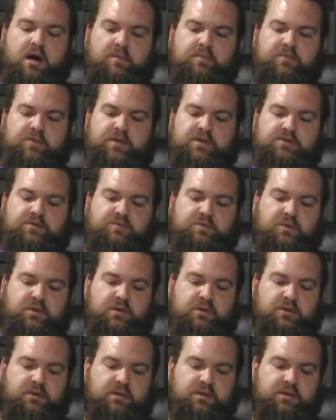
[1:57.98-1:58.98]
This
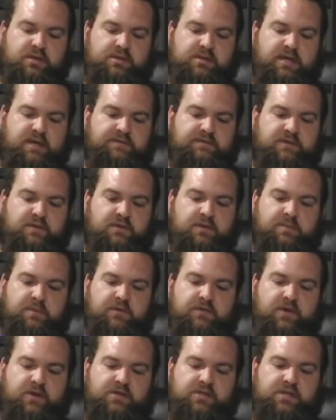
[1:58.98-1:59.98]
one does have a little bit
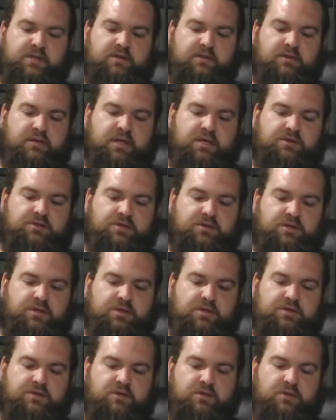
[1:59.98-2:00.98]
of articulation. You
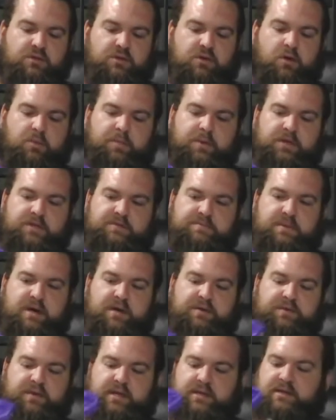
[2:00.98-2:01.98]
just open its
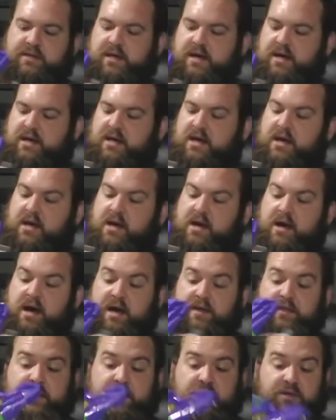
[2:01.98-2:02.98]
mouth like that.
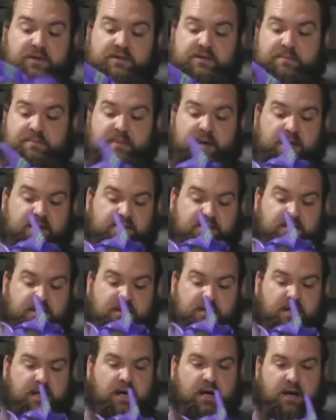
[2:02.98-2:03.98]
I looks
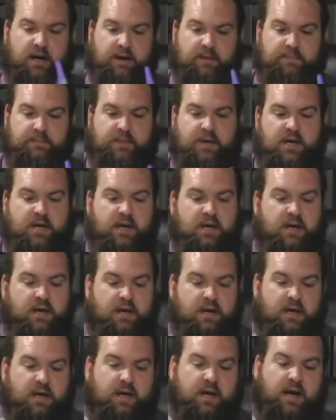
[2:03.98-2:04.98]
amazing.
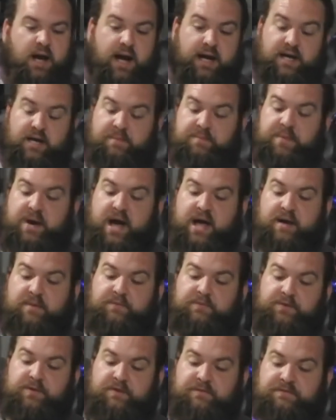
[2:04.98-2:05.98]
I didn't buy them
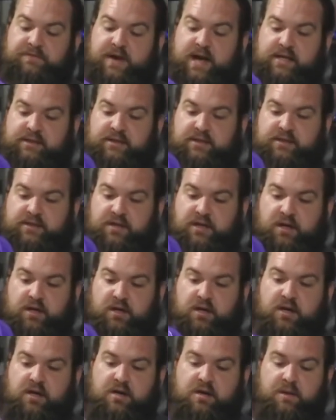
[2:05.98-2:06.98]
for the fact that
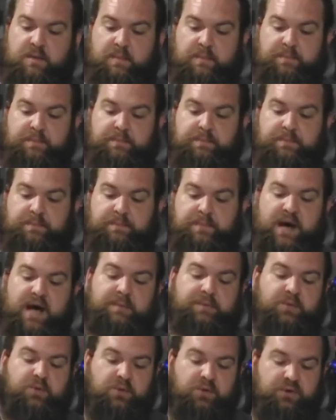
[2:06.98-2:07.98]
they're
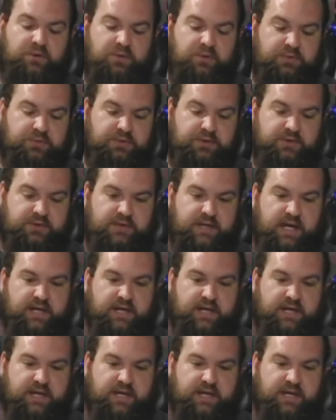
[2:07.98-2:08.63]
popcorn holders.